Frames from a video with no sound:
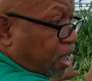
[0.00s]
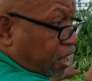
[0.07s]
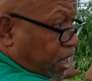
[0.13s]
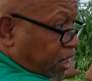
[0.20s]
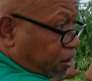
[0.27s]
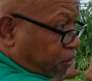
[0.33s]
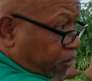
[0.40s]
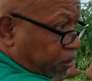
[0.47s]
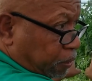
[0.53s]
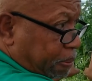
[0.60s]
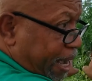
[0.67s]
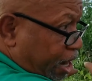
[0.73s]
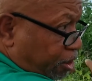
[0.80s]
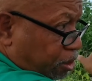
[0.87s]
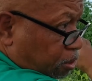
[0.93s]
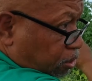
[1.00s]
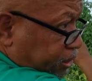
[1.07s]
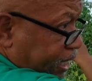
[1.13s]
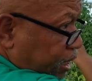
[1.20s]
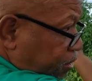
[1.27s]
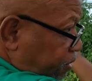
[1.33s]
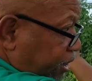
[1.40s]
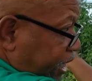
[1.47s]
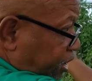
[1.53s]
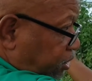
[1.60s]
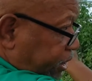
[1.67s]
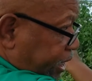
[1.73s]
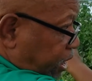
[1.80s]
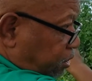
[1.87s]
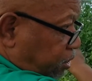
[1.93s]
if the power goes out on these
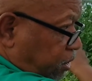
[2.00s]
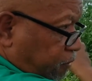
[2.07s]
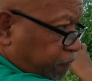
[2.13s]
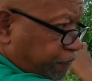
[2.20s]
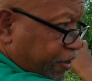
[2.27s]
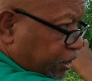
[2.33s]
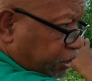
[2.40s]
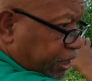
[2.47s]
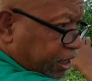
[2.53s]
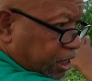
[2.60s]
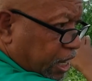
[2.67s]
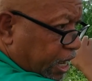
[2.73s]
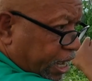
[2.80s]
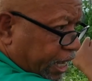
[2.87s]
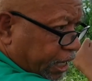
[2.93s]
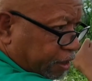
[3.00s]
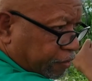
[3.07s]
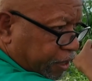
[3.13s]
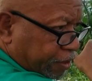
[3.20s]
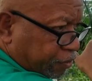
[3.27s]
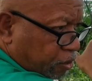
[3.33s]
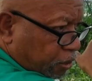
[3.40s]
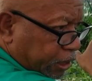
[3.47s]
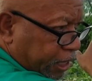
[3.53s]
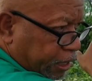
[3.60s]
things, the fish can die if you don't